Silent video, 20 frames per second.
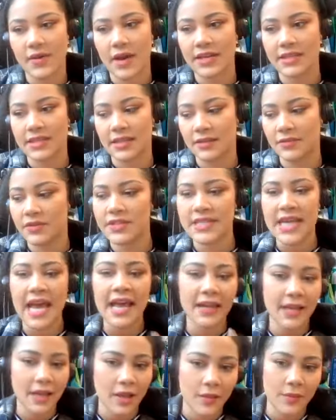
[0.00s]
So I did
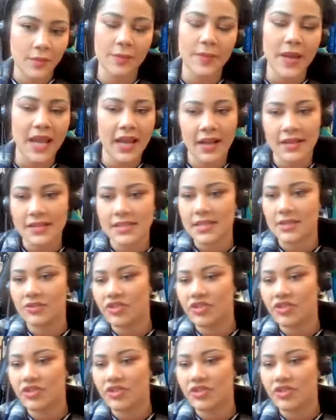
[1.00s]
denim and pants